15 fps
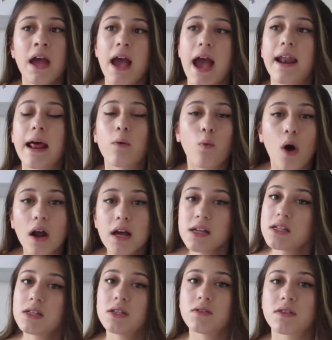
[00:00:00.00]
And I wanted
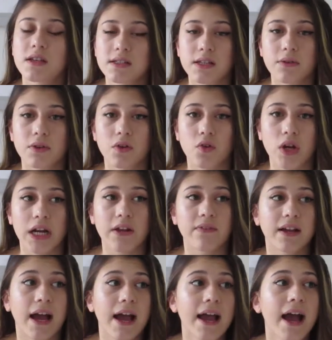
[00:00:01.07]
to do things that were creative.
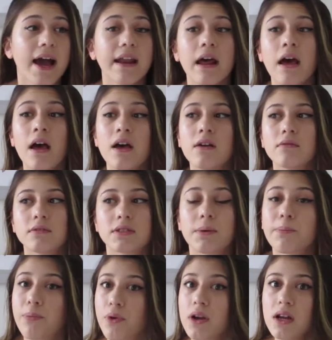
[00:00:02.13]
Like I had
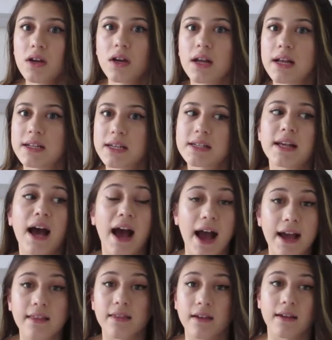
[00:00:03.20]
some pretty good ideas,
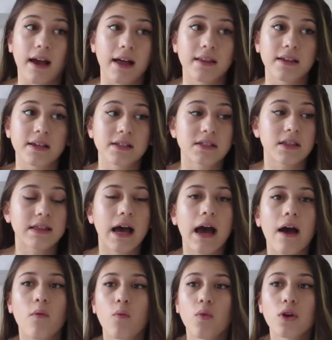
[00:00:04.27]
I think at least,
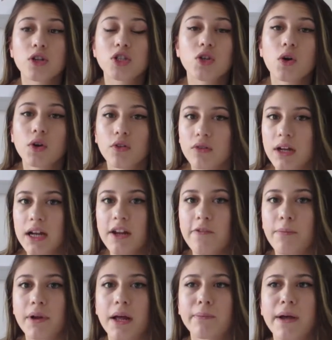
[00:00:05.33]
that were so creative,
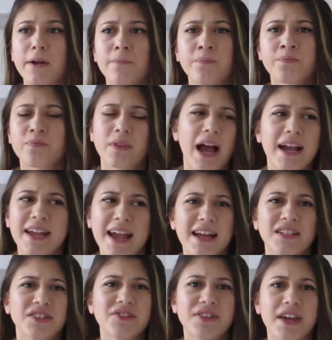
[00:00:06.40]
but I'm like, I
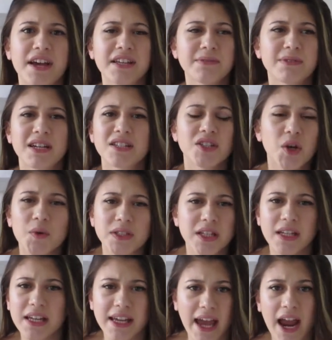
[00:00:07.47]
can't do this because no one's
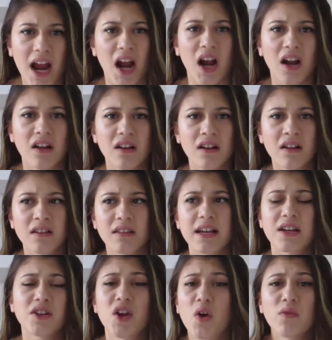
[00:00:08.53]
gonna care.
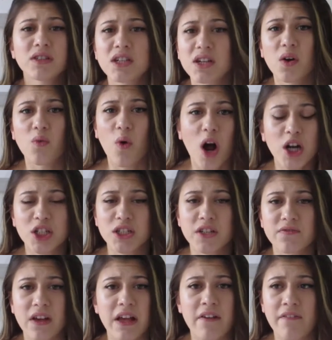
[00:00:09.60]
Like no one's gonna watch this
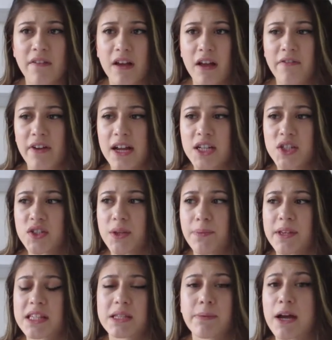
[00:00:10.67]
if, if I do
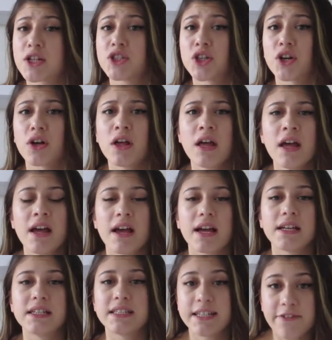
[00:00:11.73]
something special
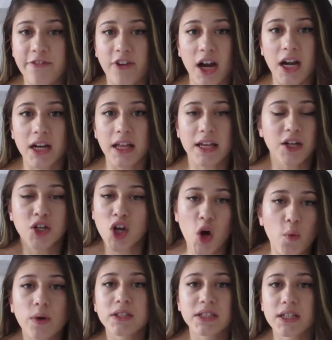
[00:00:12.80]
and different. Like
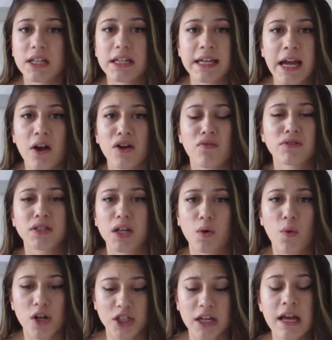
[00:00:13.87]
no one's gonna care, no one's gonna
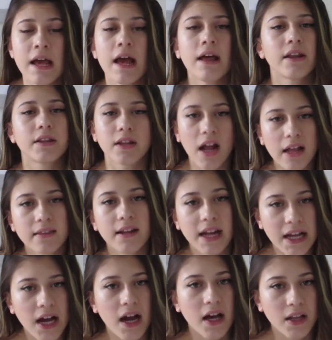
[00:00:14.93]
watch it. Not that
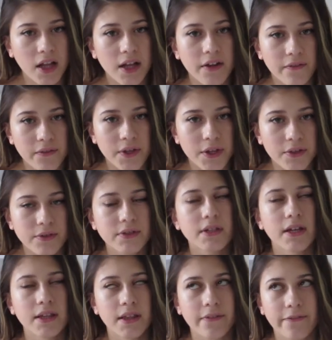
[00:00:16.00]
I got a lot of views
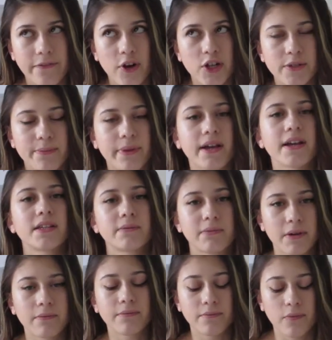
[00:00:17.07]
in the first place,
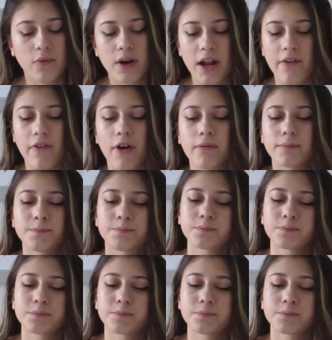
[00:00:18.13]
but whatever.